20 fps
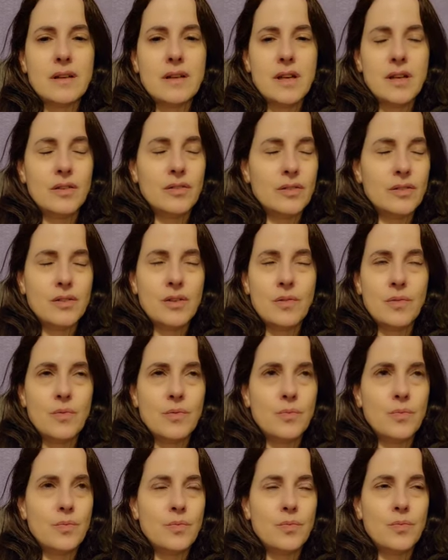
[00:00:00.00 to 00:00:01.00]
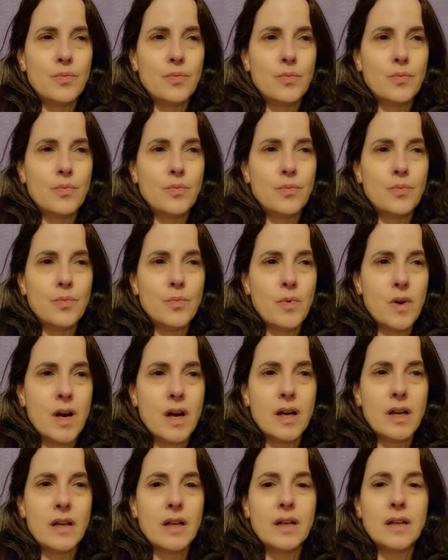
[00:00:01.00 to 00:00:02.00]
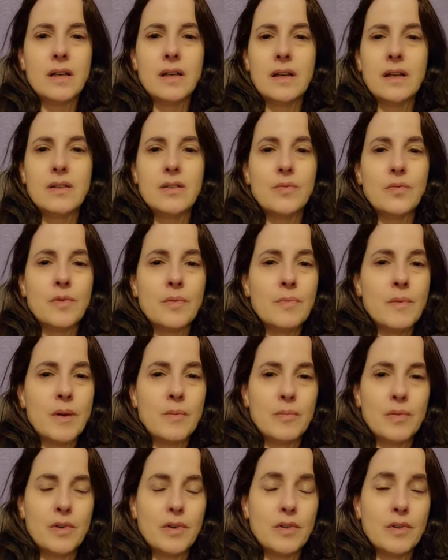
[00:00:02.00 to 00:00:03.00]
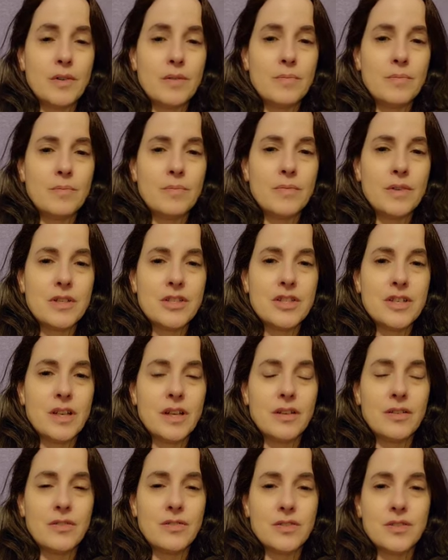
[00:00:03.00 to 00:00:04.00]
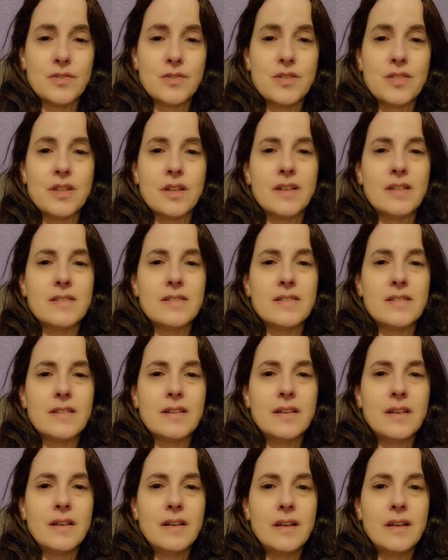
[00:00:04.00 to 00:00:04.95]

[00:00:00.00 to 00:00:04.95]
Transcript: I don't know why, I don't remember, but she introduced us.